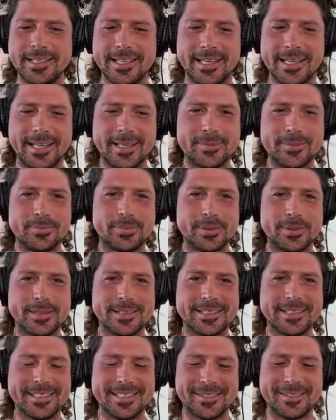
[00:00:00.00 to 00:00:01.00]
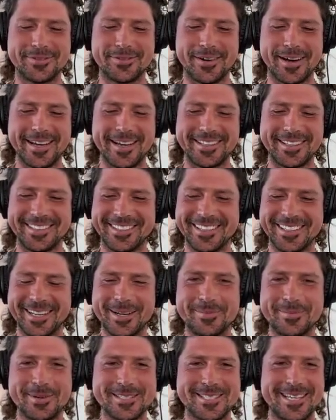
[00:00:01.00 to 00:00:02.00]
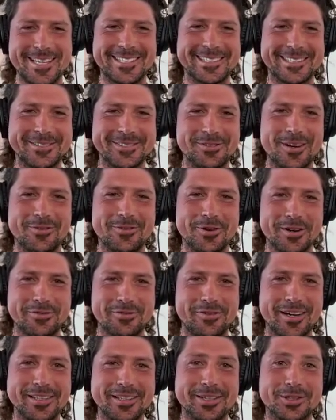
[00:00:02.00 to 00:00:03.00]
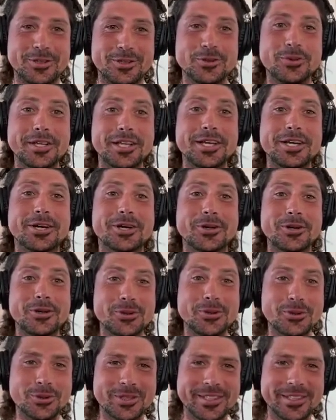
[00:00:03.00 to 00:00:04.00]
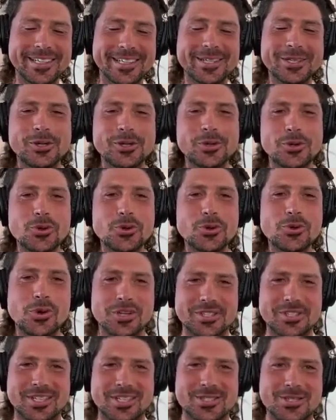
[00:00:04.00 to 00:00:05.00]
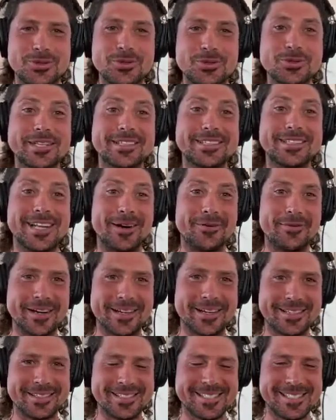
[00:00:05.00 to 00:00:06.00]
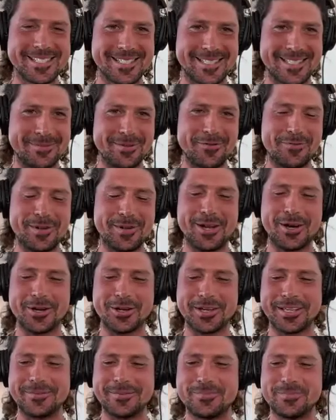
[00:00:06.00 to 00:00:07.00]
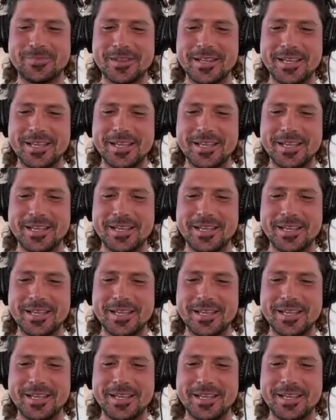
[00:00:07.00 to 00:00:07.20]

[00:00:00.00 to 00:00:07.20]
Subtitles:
keep finding a representative of our father to include who was excluded in our system of belonging.